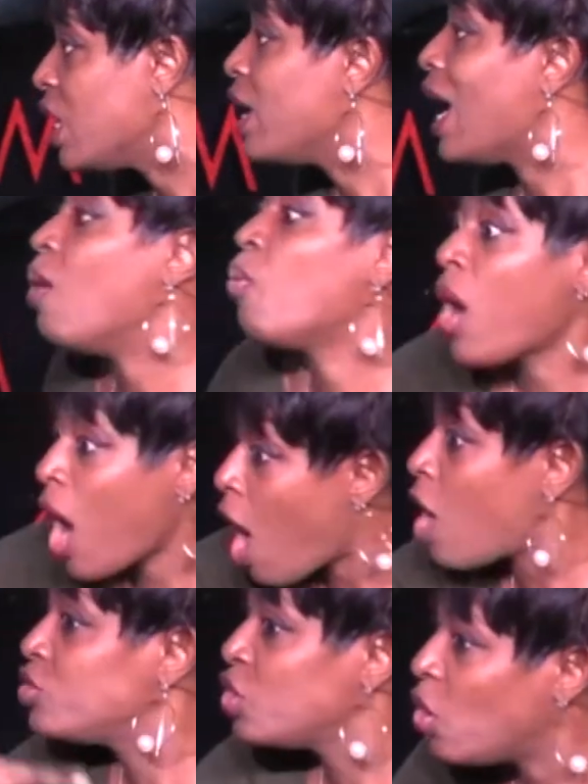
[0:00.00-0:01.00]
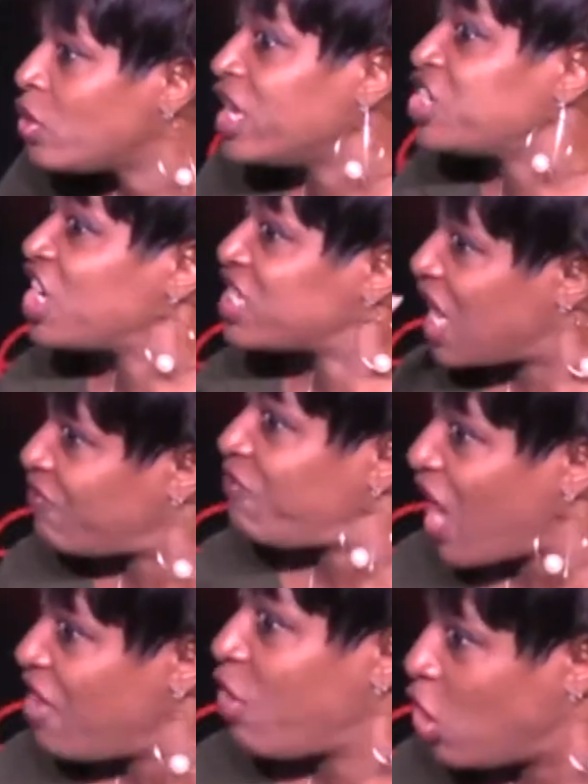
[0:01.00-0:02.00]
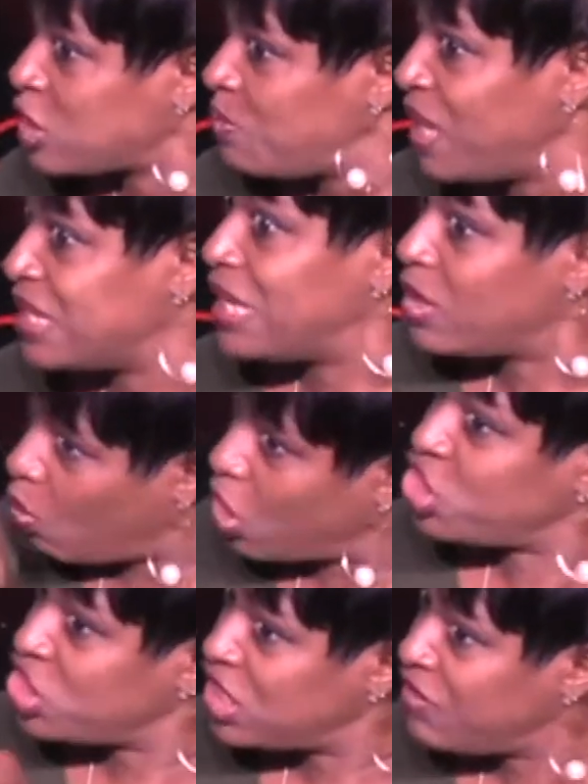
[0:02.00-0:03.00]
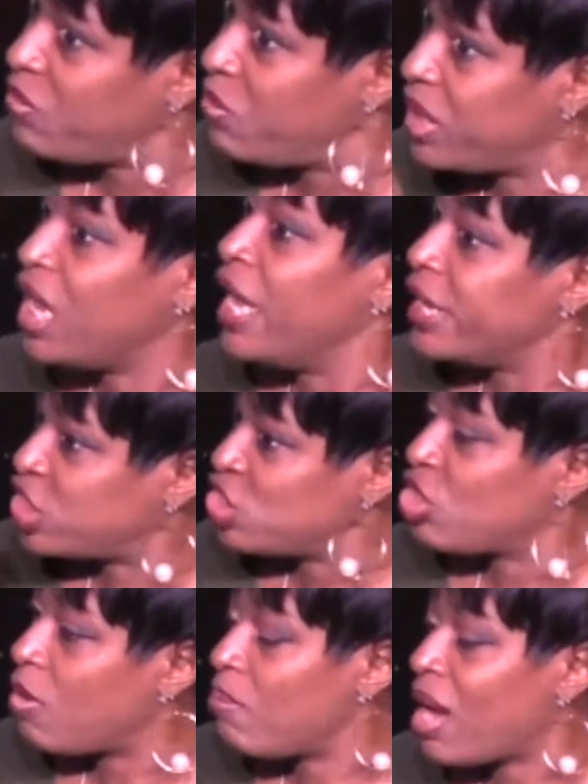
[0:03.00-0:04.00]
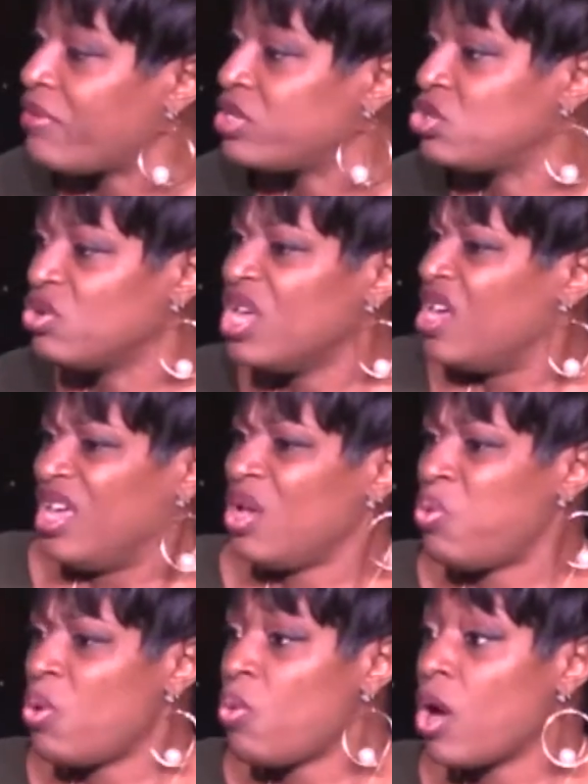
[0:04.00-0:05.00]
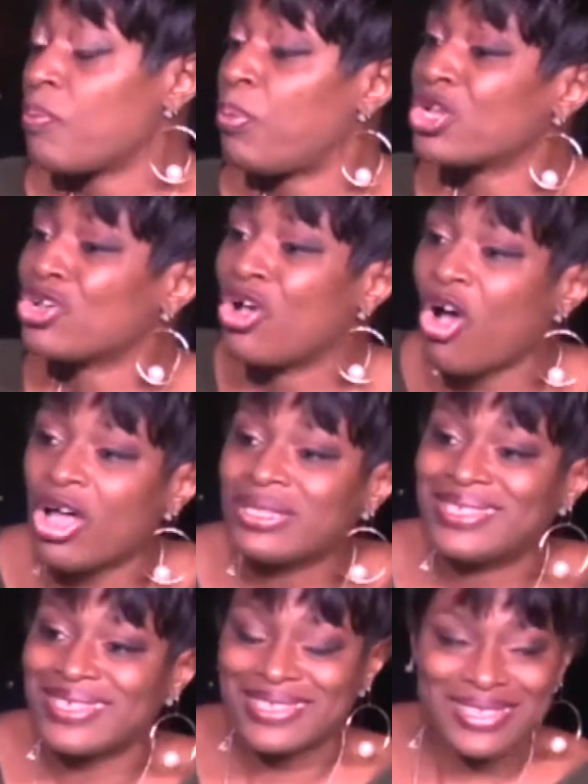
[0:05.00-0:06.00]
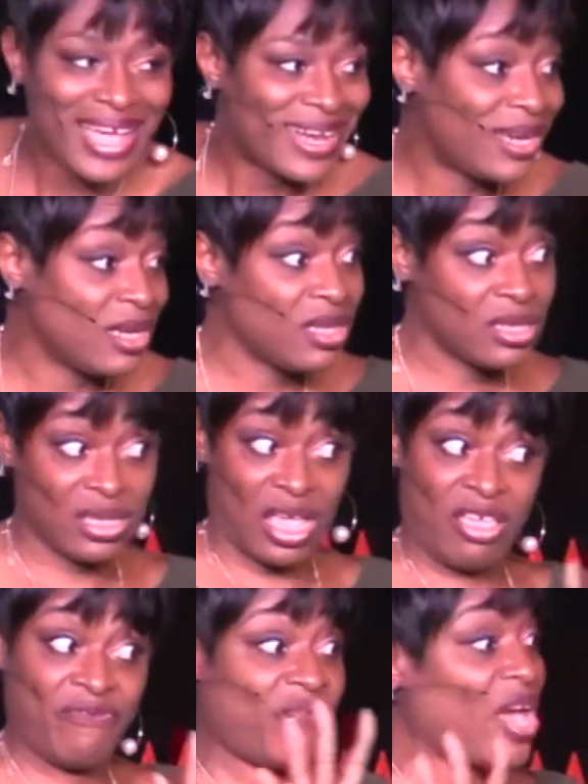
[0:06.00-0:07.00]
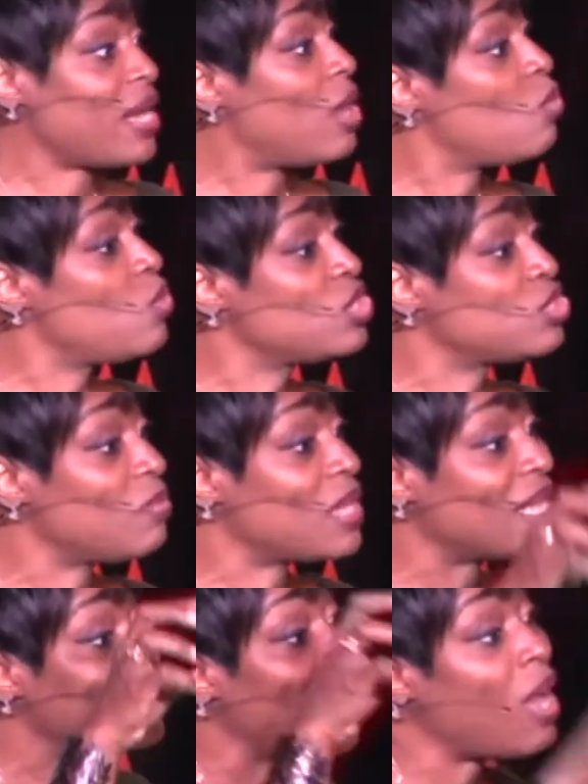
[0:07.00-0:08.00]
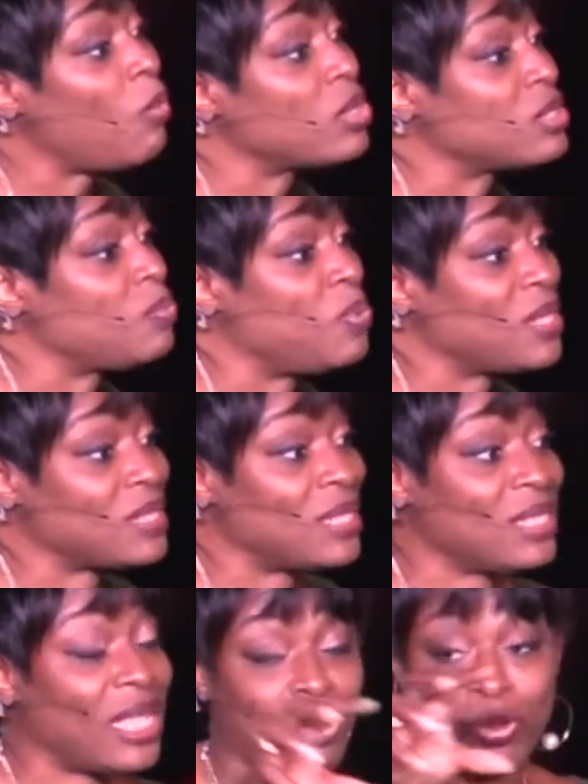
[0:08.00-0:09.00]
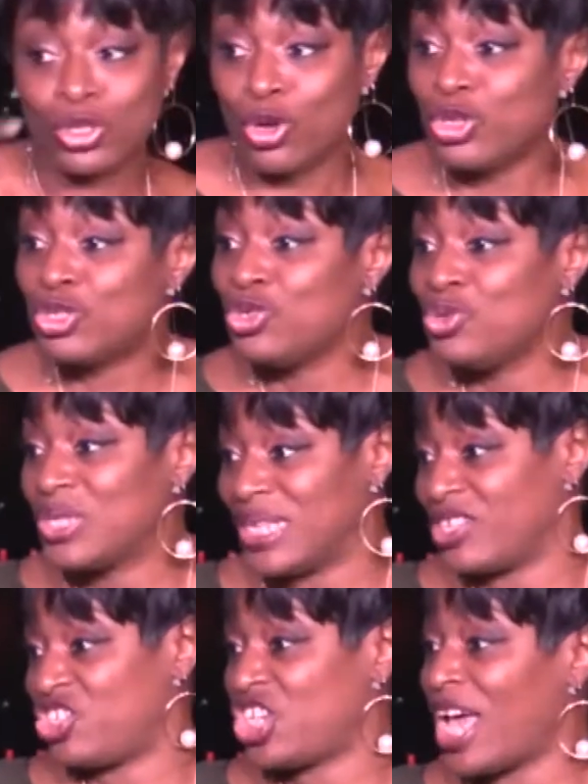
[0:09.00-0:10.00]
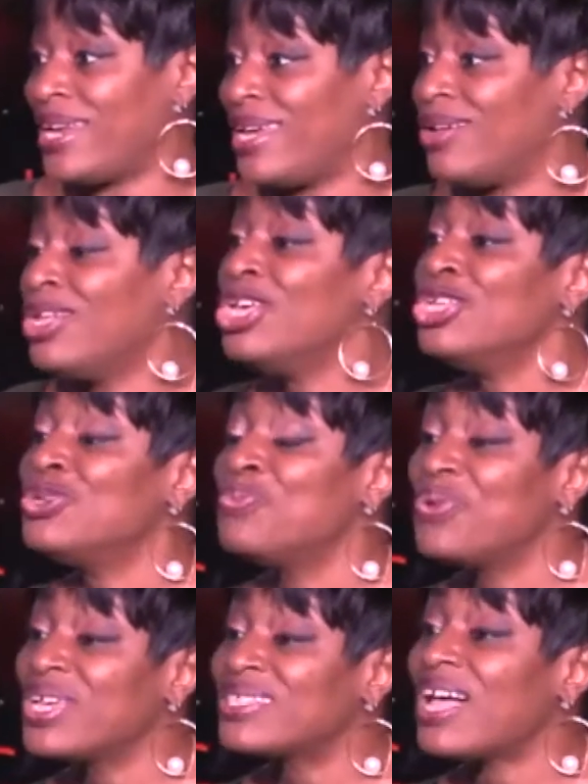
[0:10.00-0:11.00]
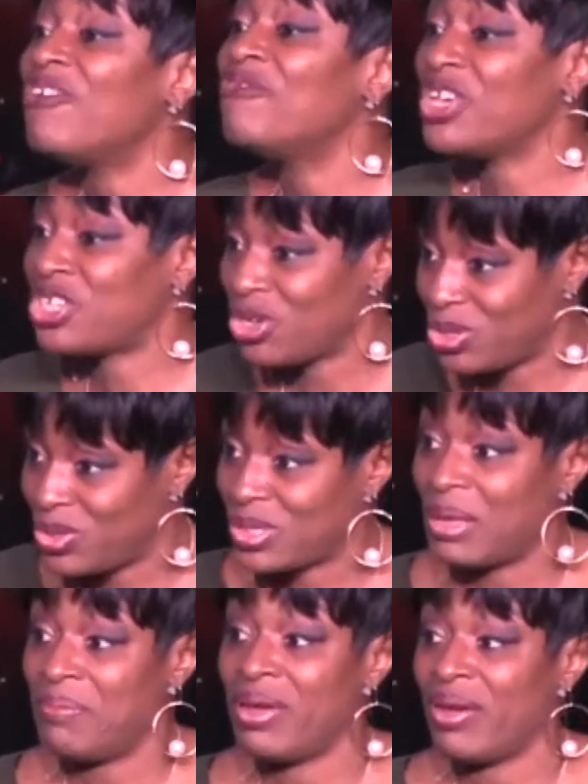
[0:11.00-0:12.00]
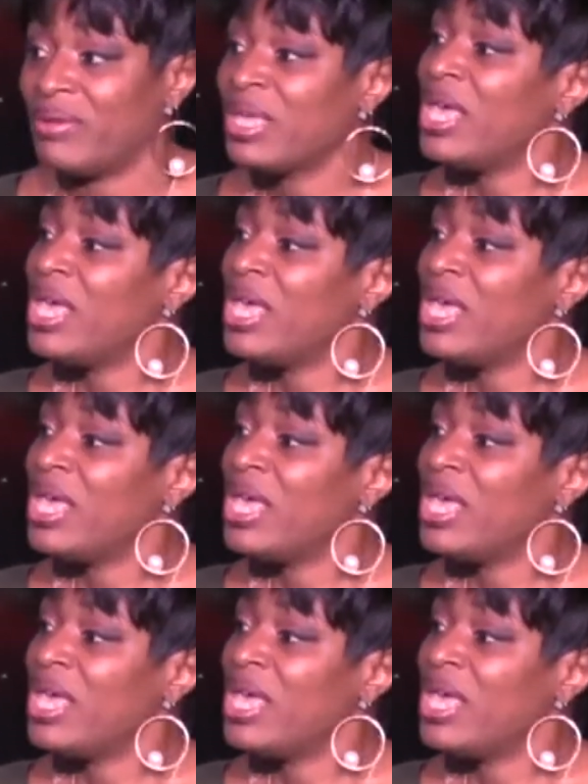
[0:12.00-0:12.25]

And we all know that she has had 5 husbands, and the one she's living with, she's not married to. It won't work, but God decided in his infinite wisdom that was the person that he was going to use as a channel to bring salvation to Samaria.